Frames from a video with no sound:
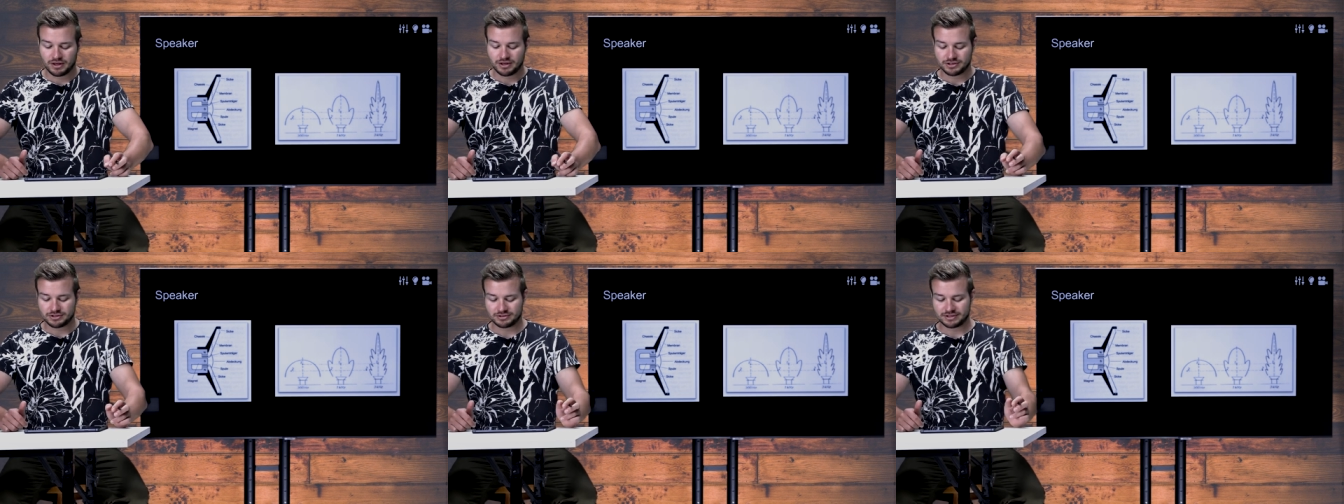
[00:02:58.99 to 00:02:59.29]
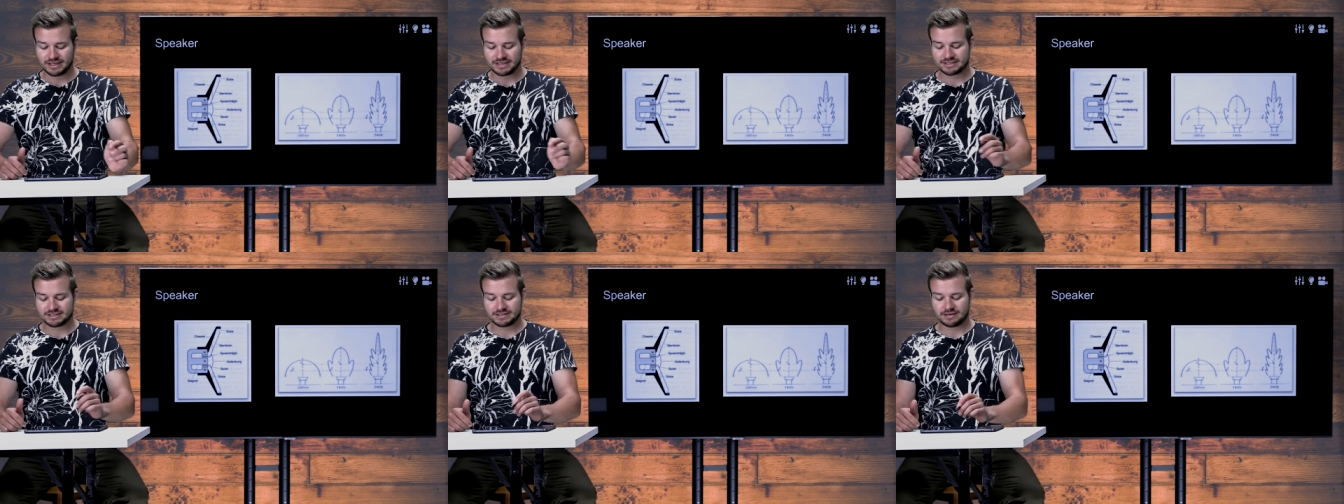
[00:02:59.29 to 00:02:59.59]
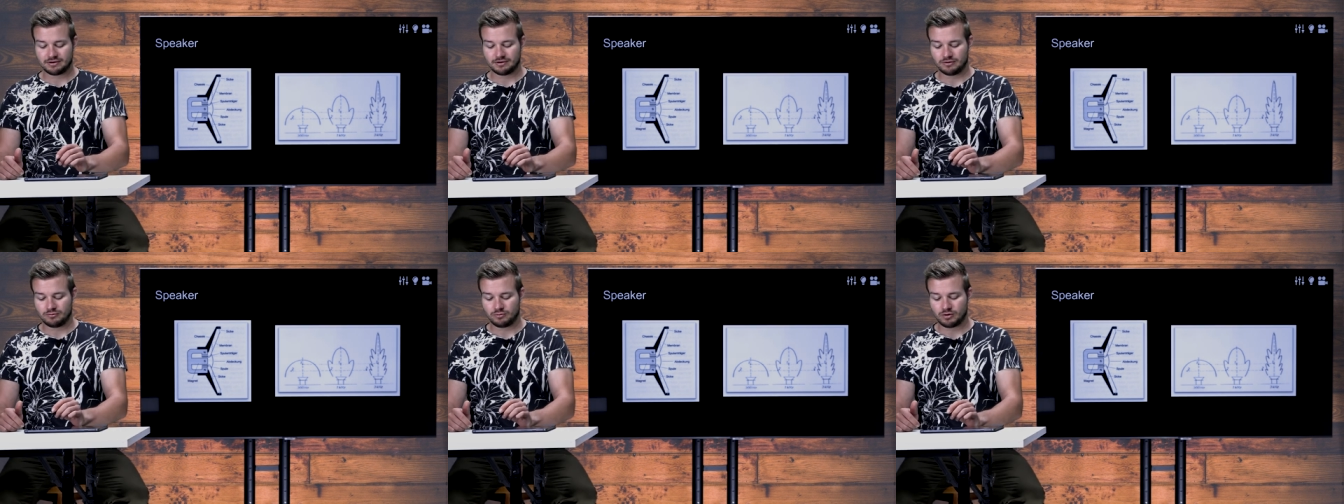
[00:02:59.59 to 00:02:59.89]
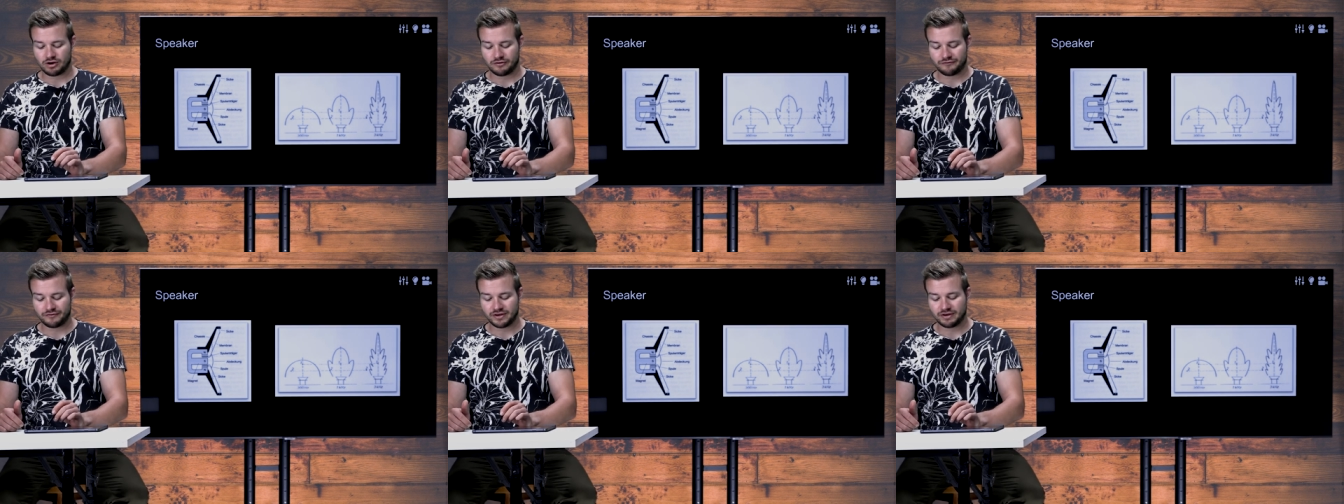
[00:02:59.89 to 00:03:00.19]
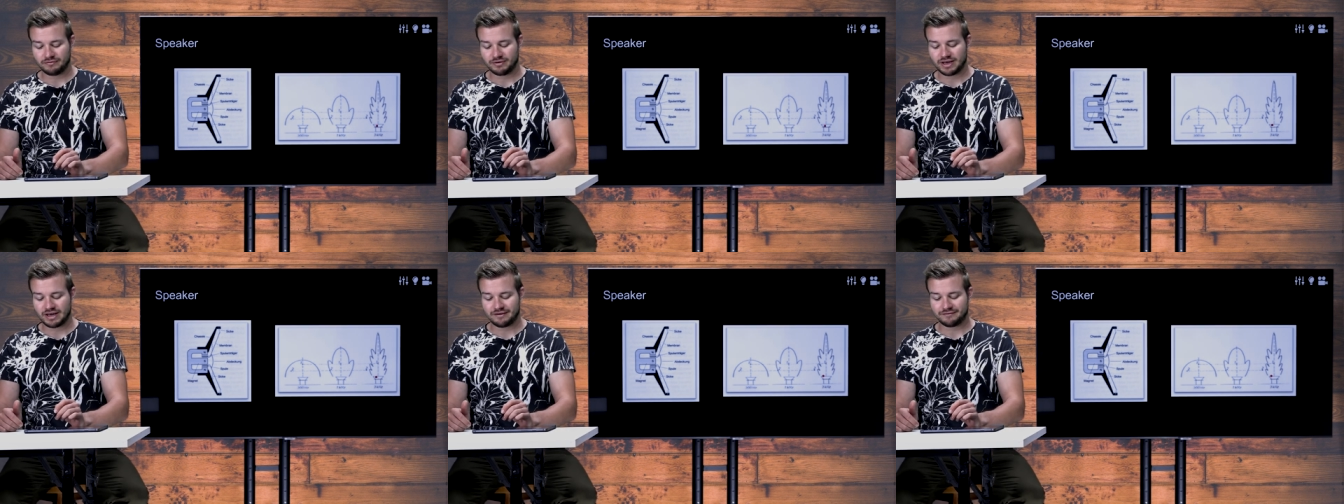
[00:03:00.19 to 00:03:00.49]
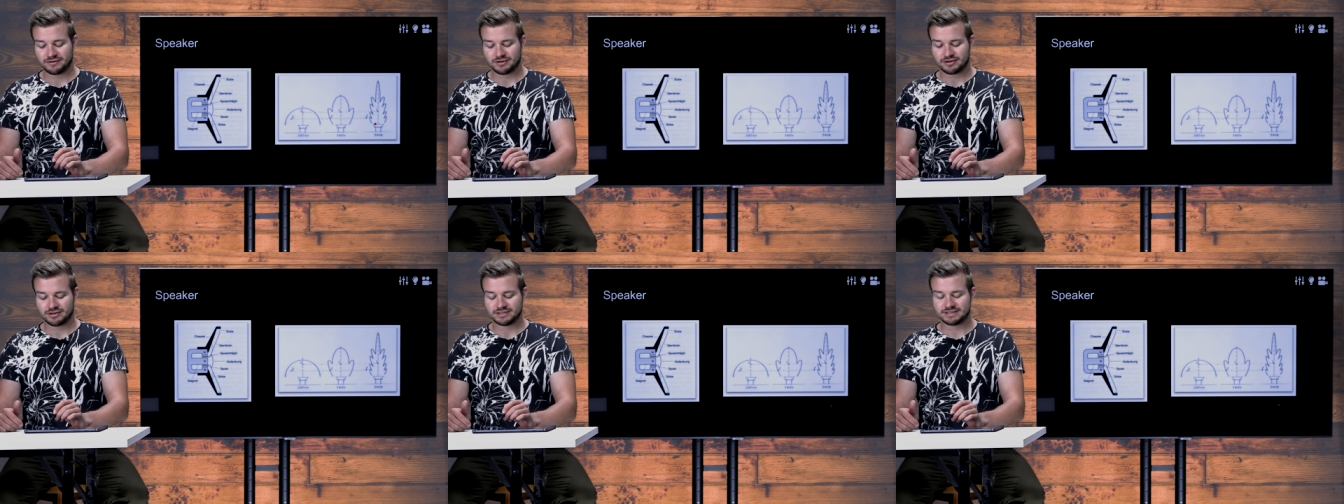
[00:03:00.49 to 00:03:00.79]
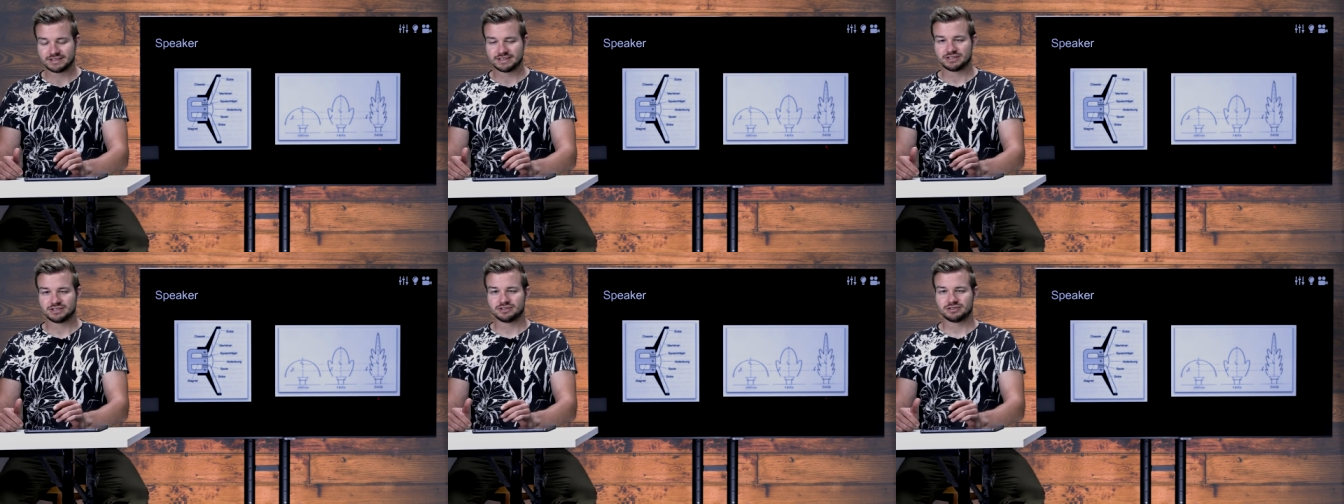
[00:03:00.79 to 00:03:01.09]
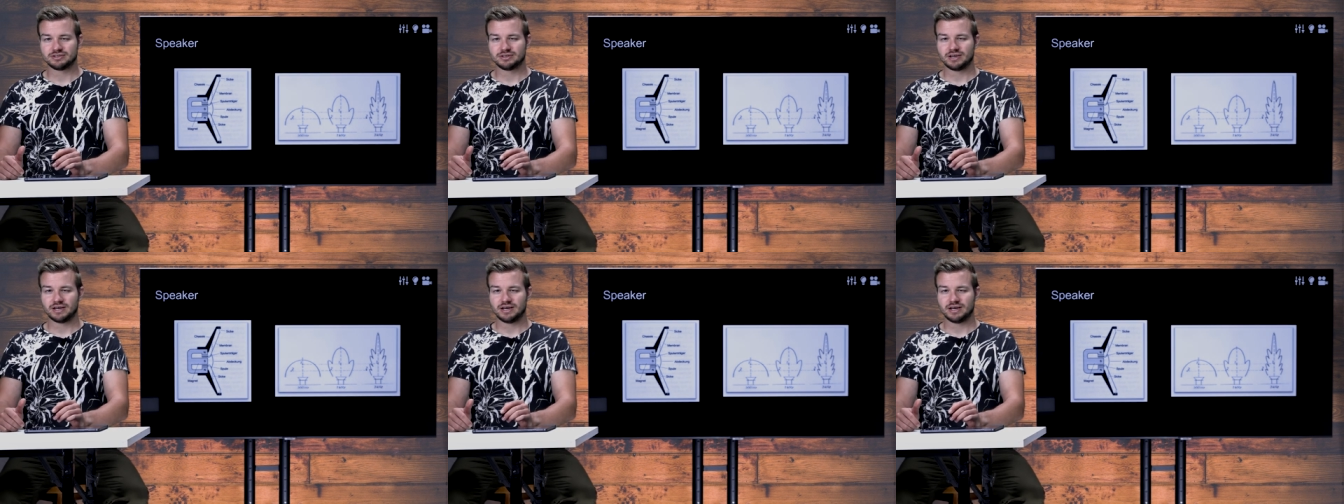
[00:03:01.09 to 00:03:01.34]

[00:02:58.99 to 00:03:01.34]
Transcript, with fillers: So that's uh, one thing we have to consider.